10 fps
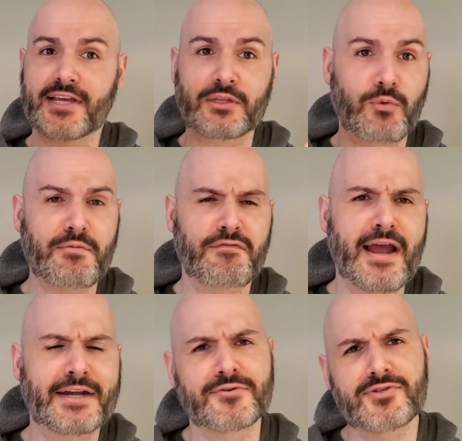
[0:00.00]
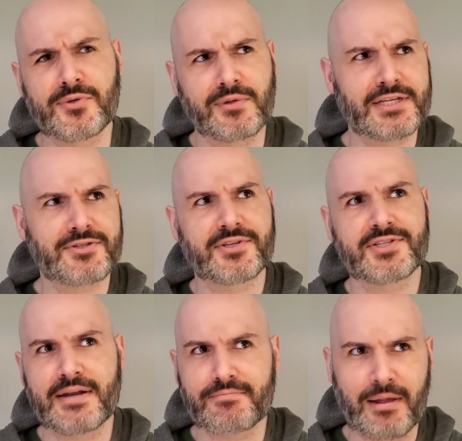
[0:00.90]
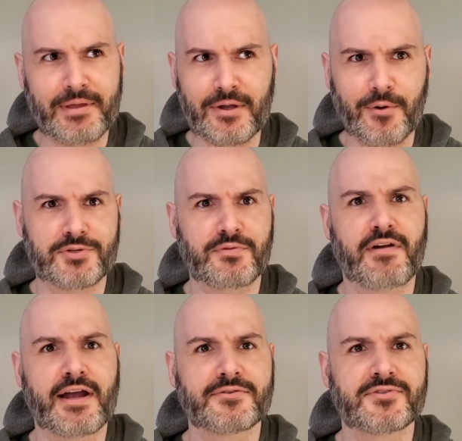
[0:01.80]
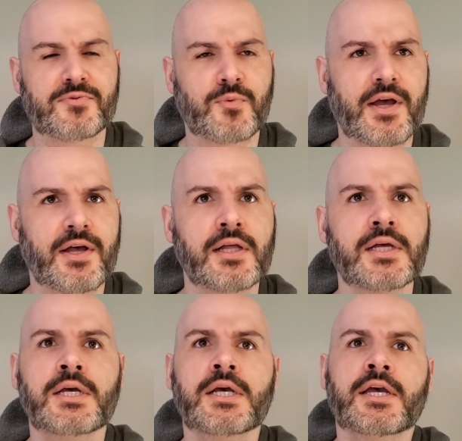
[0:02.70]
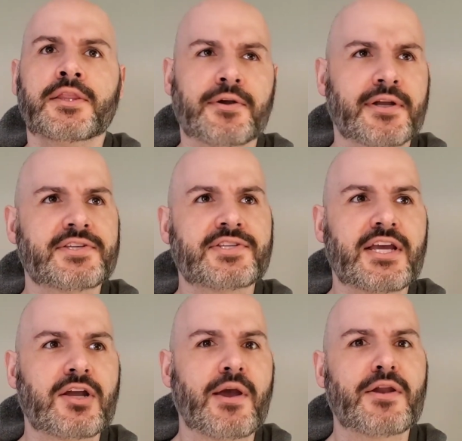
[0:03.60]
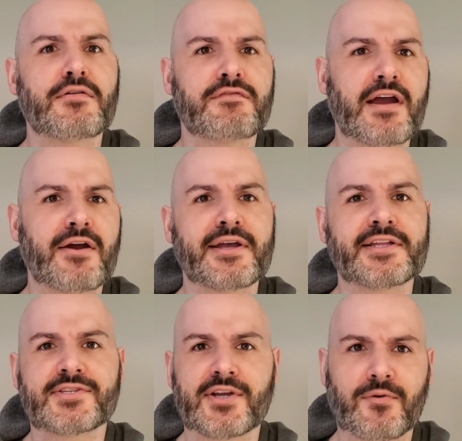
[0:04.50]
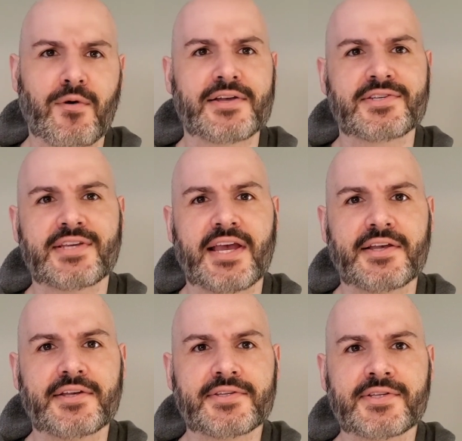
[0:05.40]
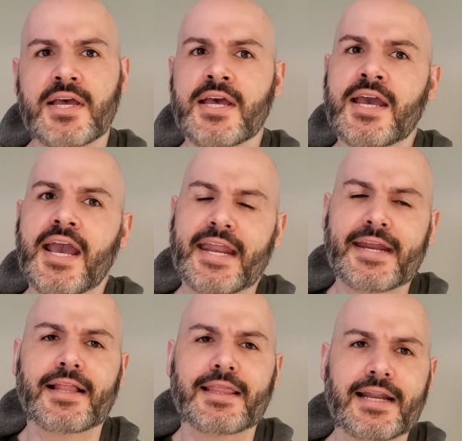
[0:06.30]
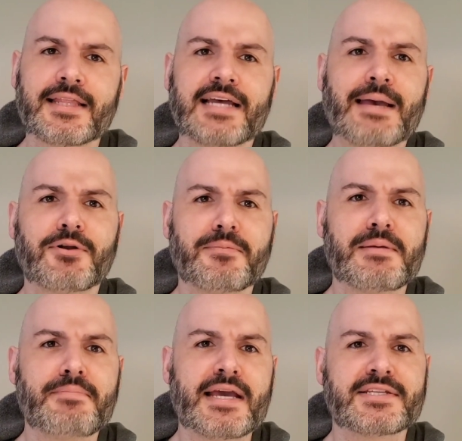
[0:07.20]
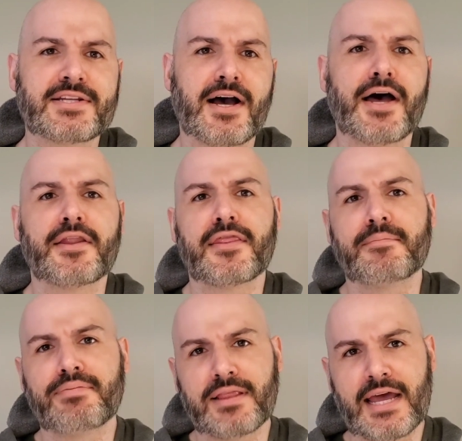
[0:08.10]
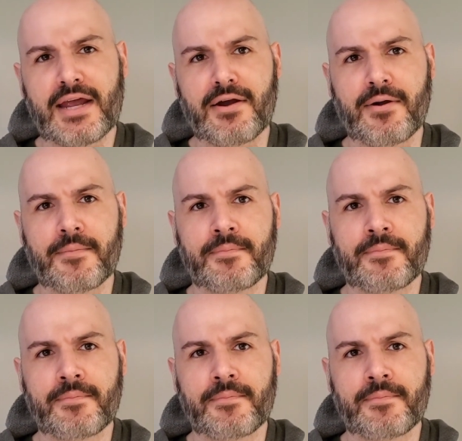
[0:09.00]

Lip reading: like the red refractors, to a lesser extent, probably the orange refractors as well, you're gonna see a greater variance across sales. And a lot of the time it'll be based on the player.